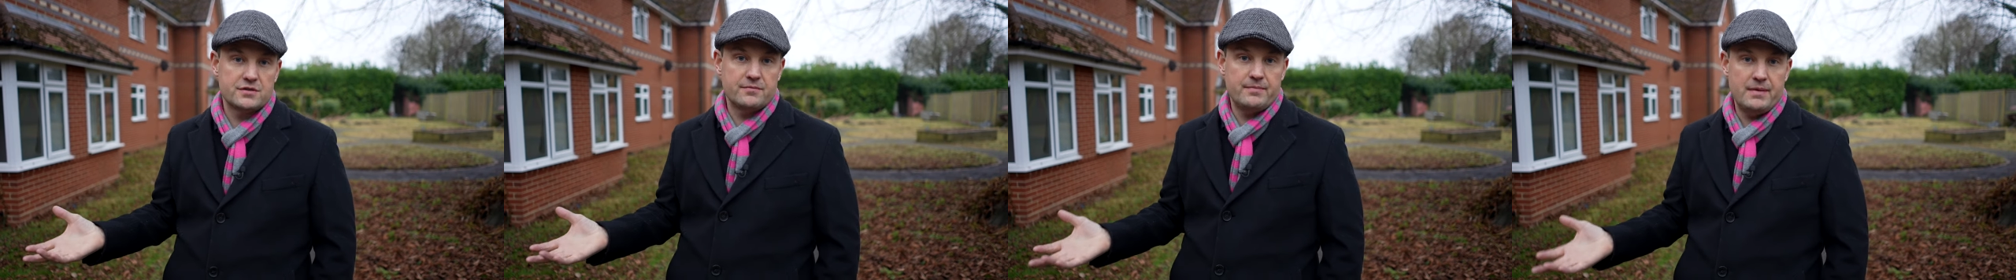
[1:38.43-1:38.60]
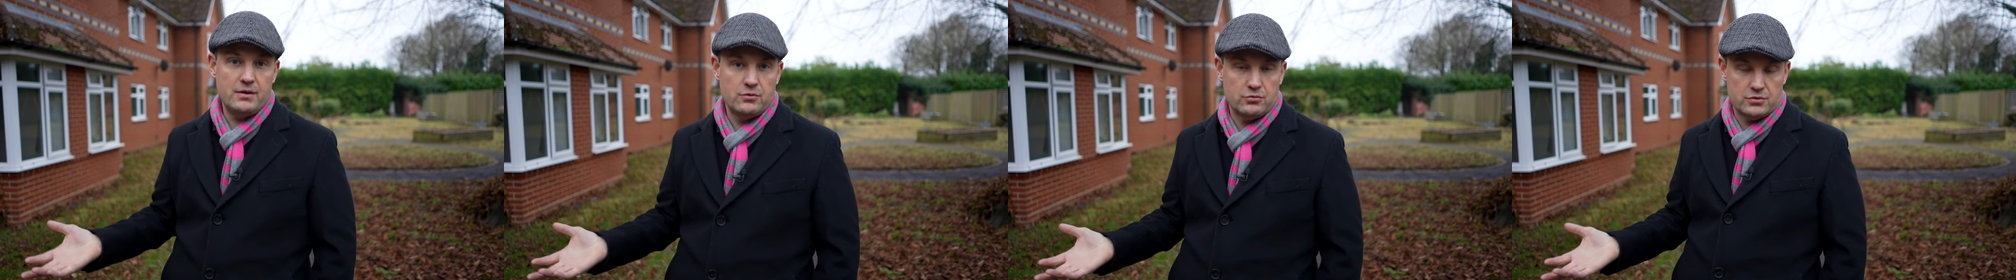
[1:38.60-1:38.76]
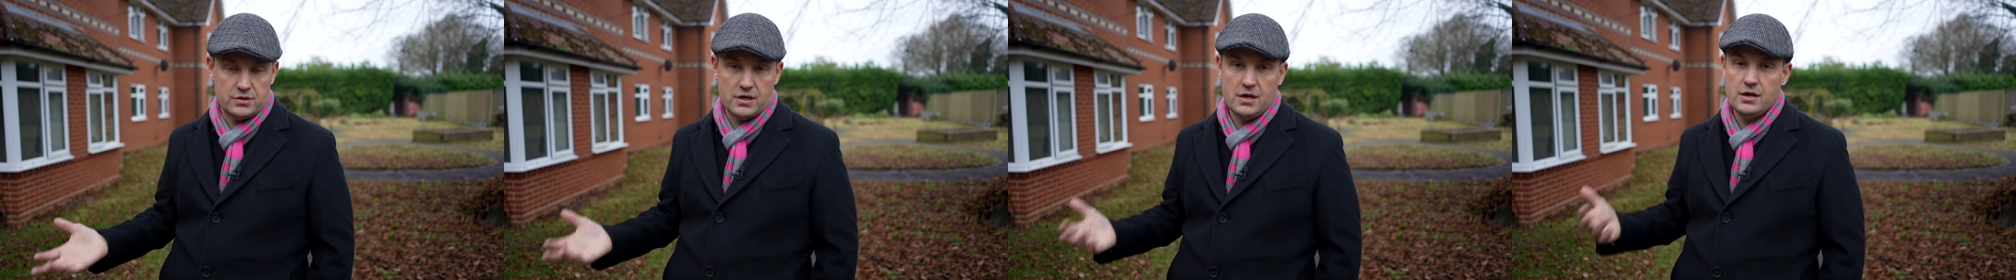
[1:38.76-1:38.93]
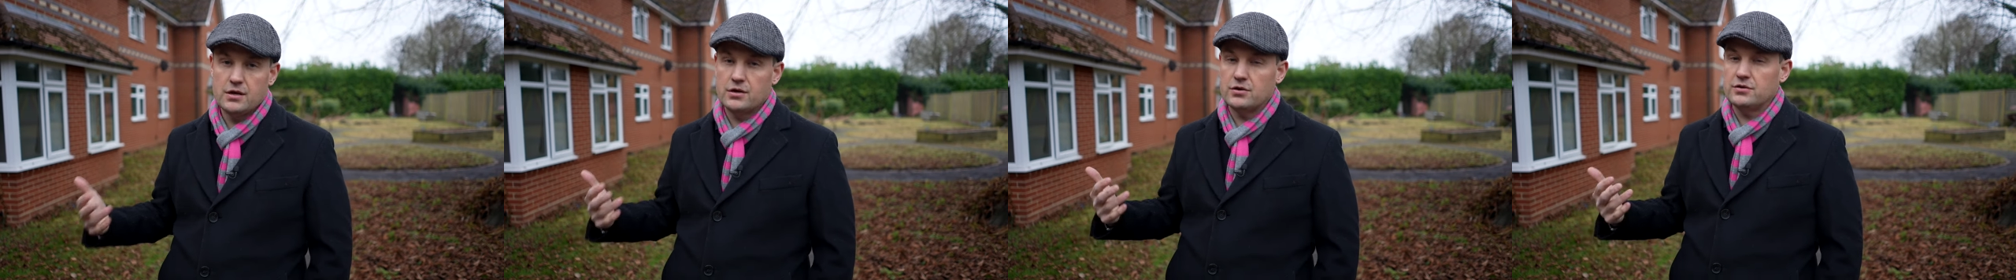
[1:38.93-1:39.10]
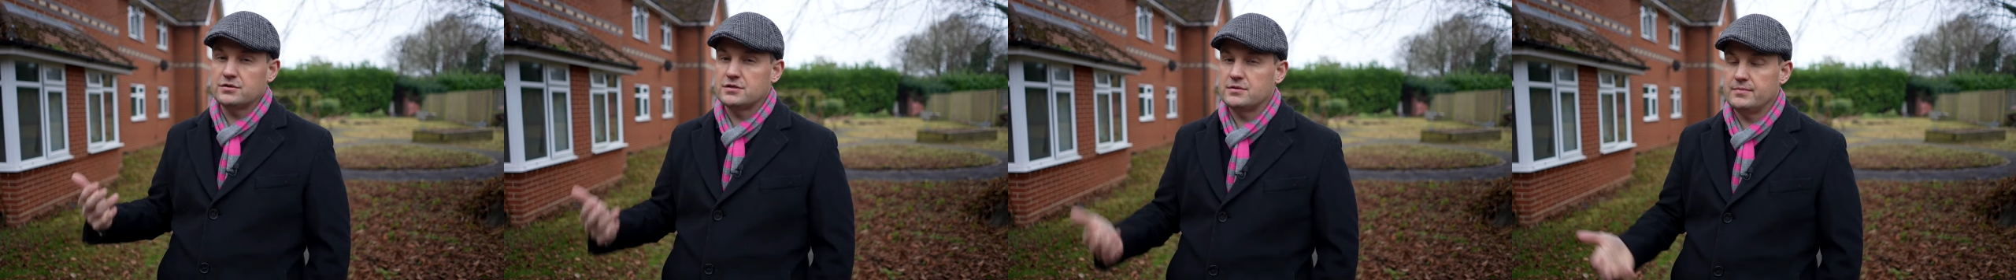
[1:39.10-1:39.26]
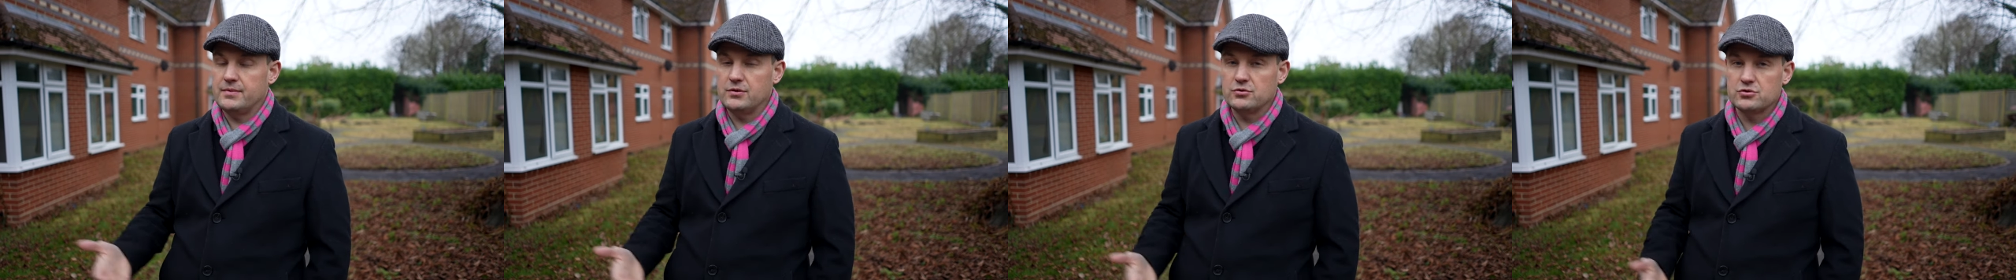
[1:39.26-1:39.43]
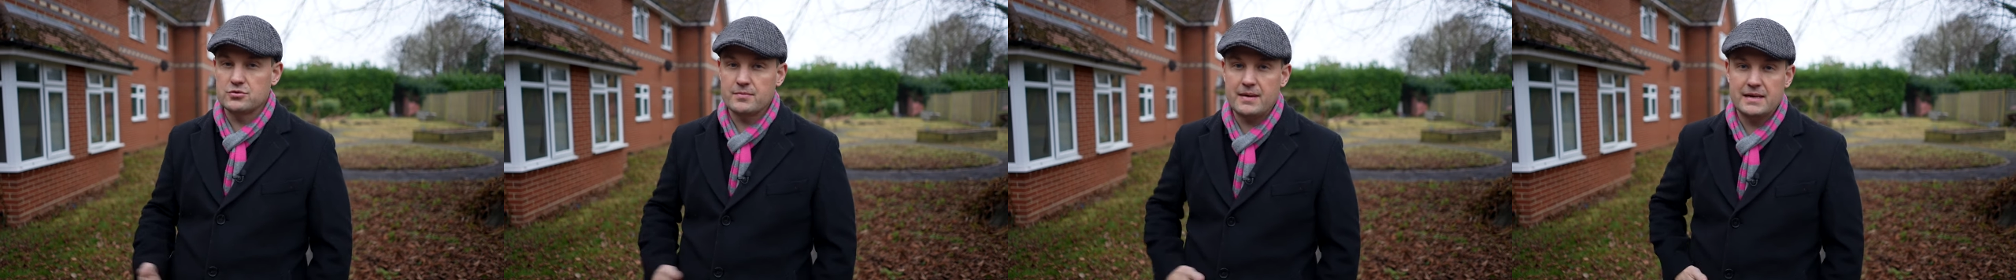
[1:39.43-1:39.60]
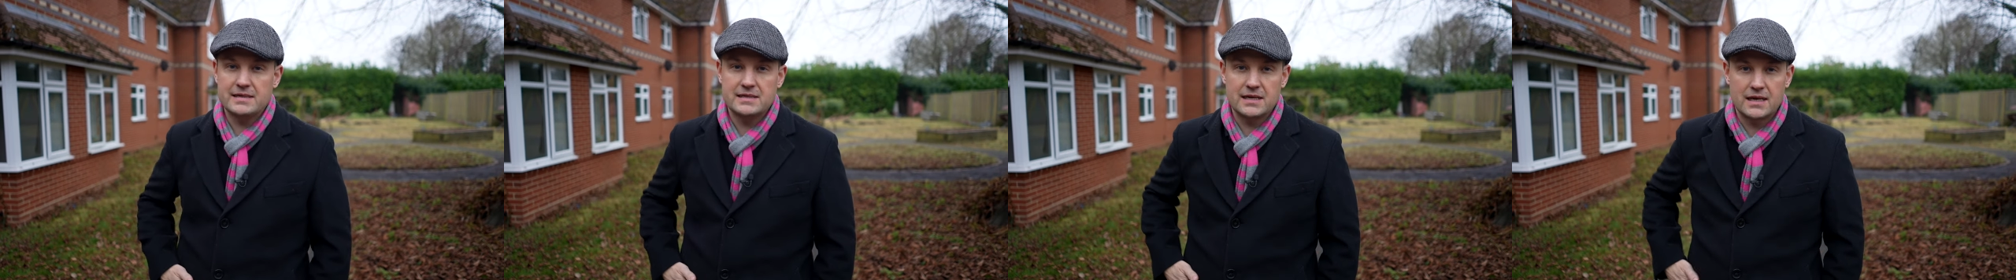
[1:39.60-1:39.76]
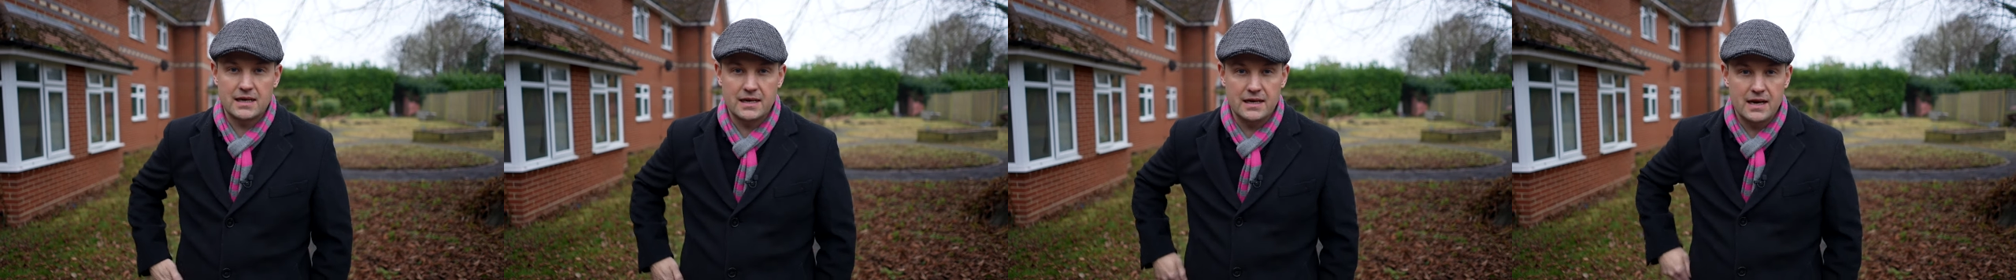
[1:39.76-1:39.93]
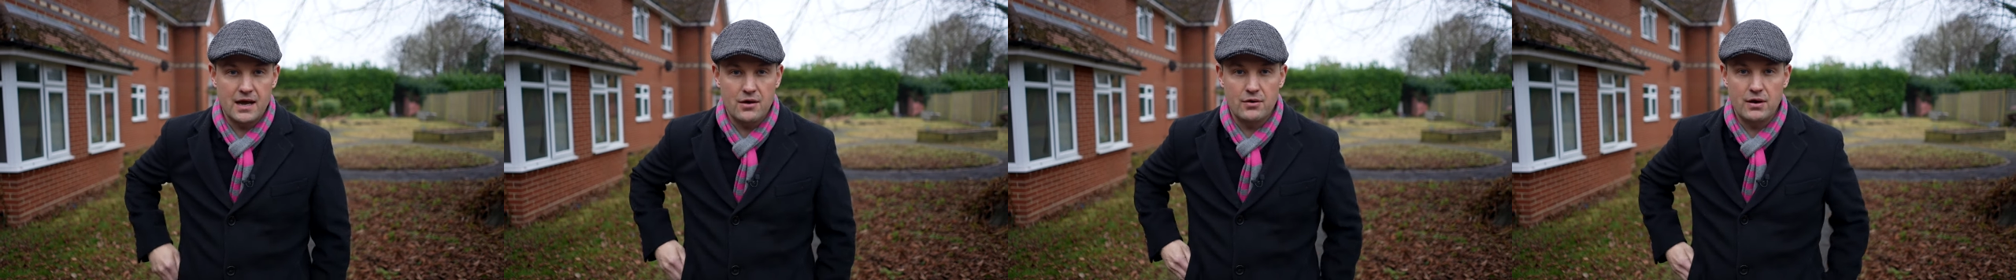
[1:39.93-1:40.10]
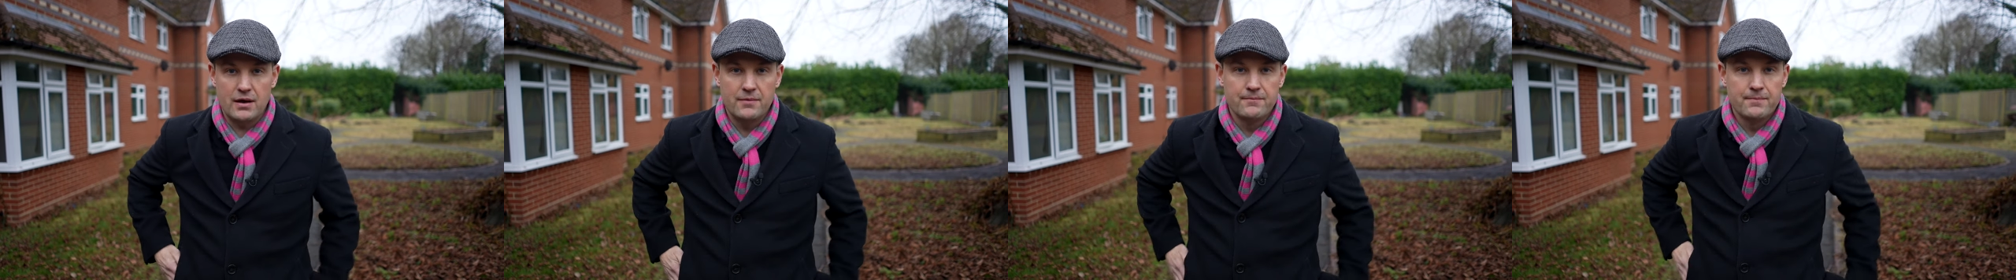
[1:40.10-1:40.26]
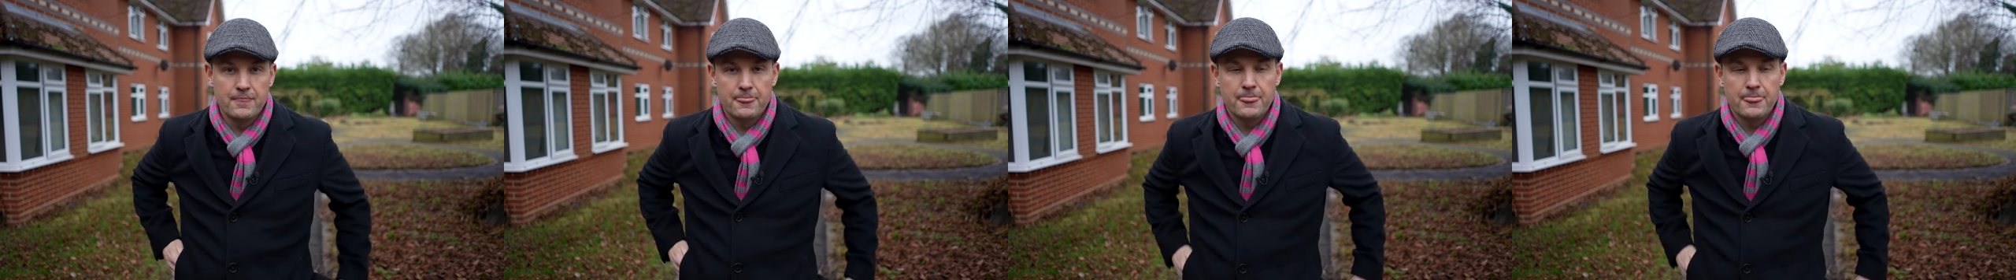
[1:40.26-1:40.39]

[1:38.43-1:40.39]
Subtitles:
build. Cost to build dramatically lower,